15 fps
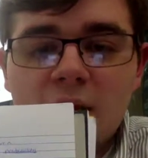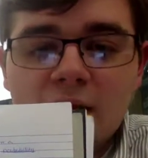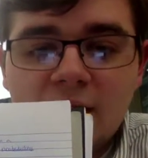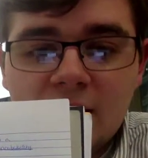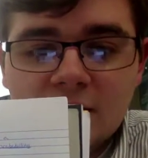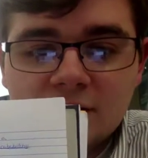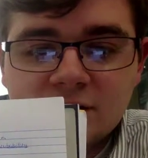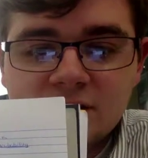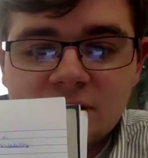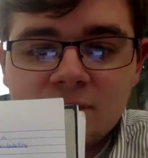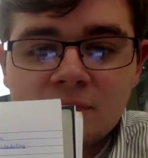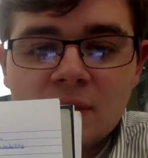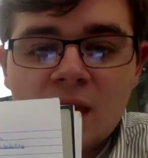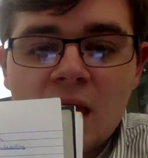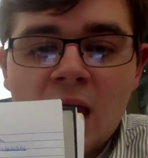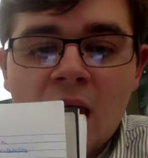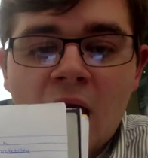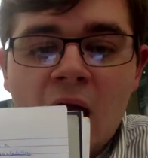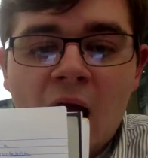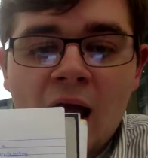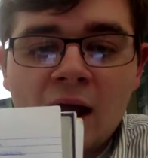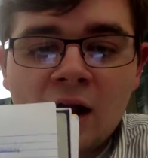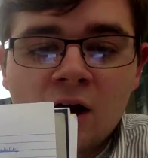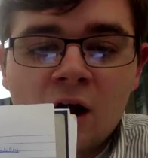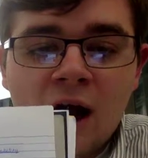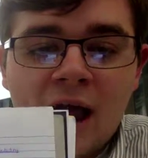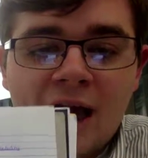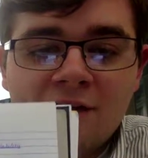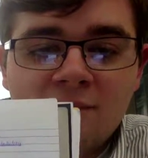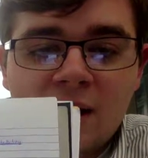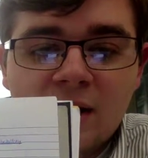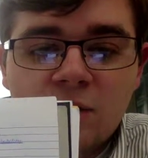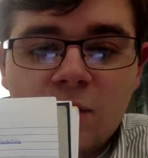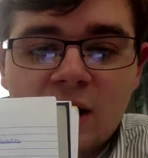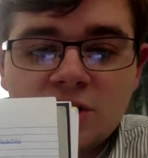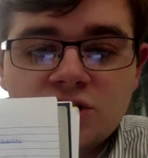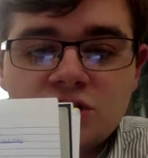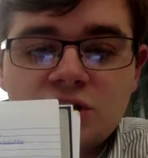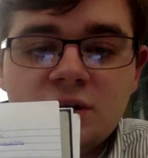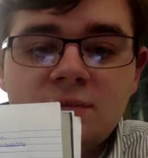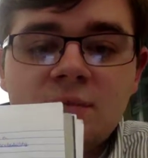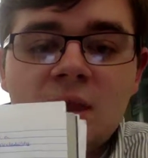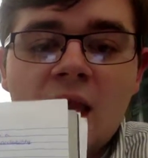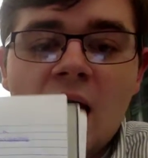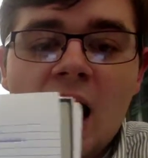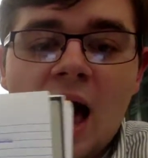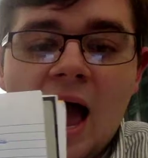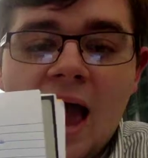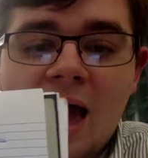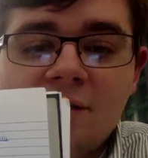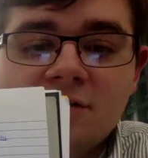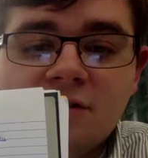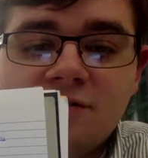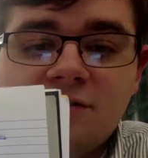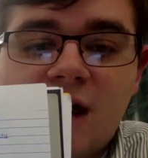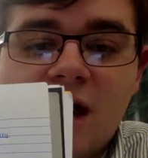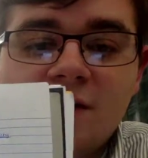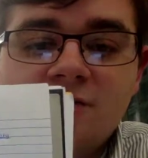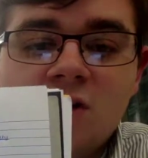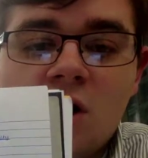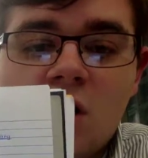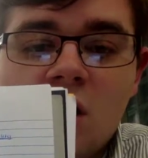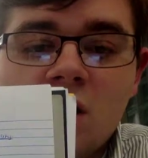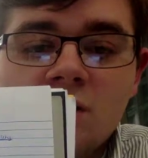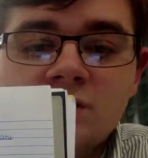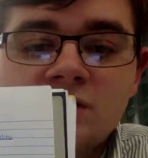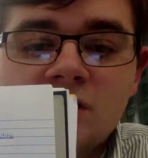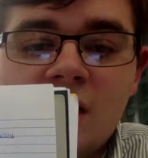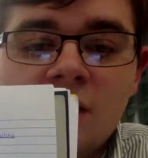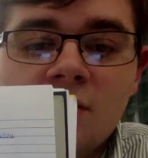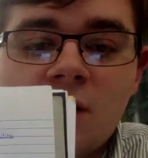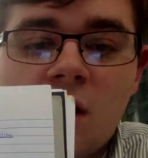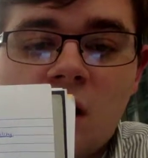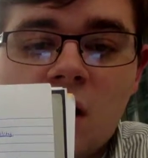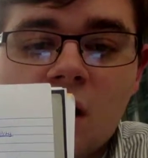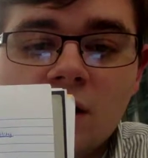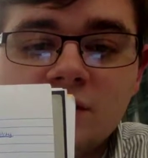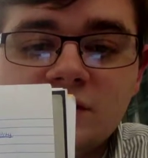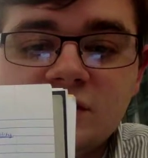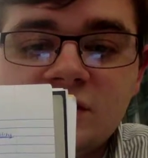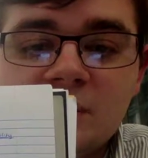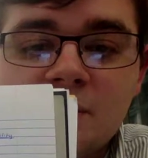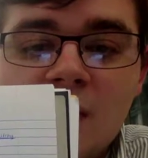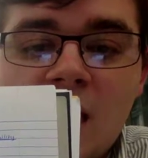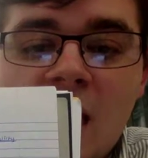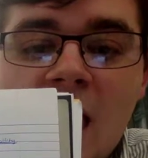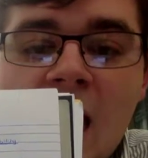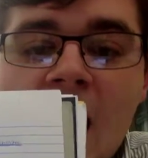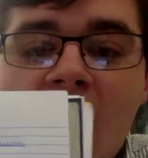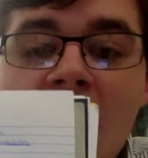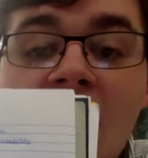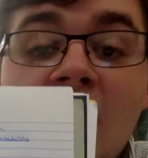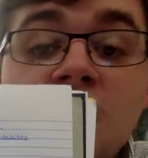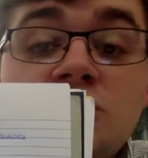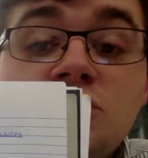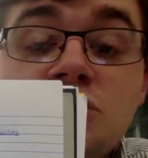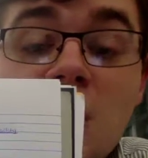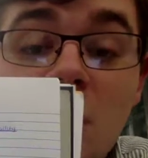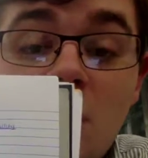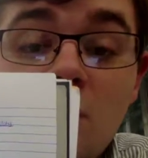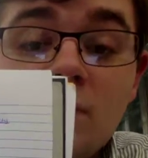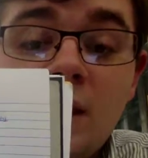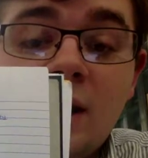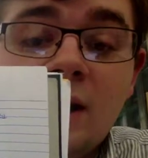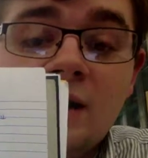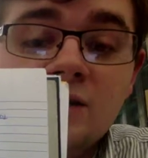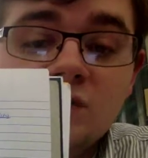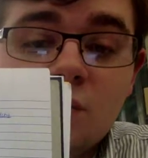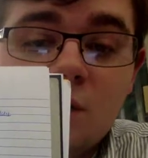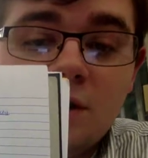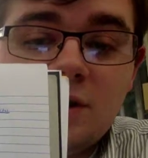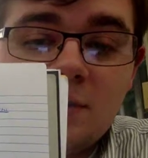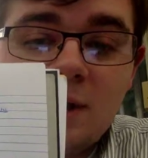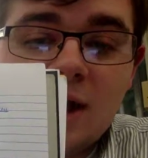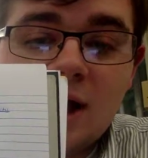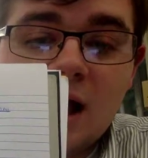is. Here I have my question. I have the 5 cards and the hearts, and I show that it is going to be a